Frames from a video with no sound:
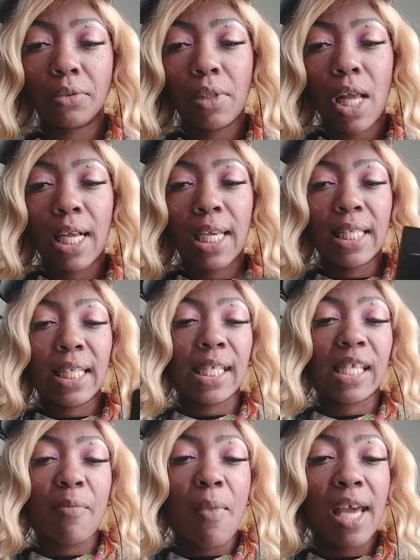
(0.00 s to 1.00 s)
I get that
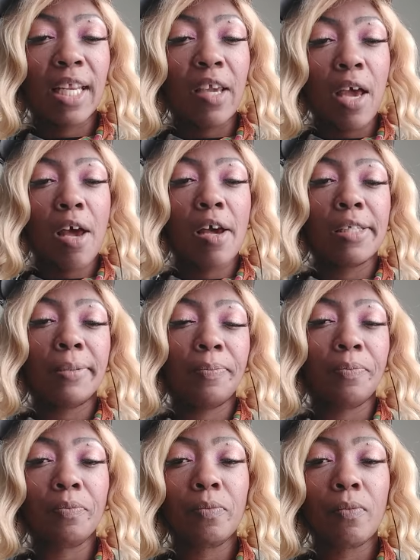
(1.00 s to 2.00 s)
somebody uh,
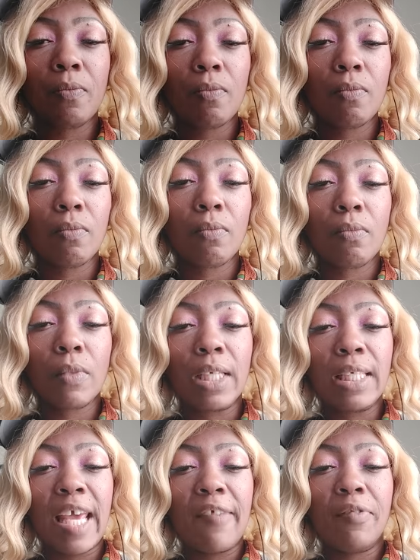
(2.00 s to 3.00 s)

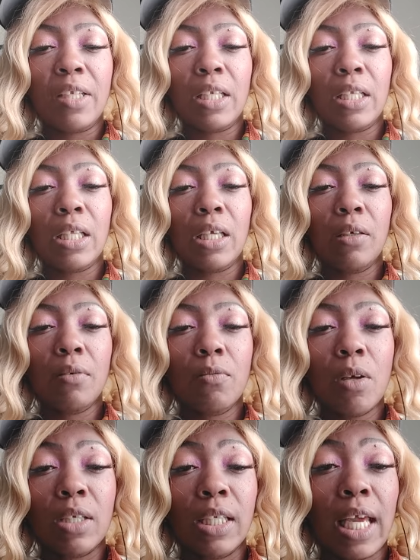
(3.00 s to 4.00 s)
definitely
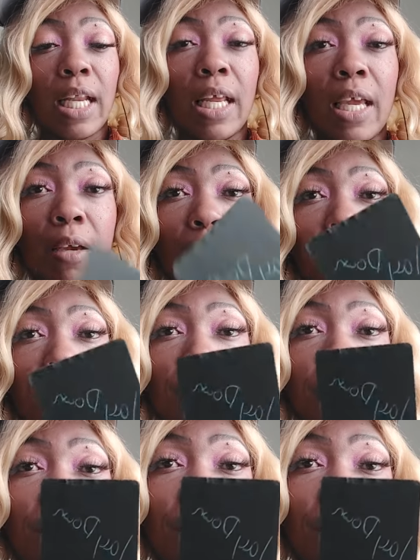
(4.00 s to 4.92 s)
want to lay down with you.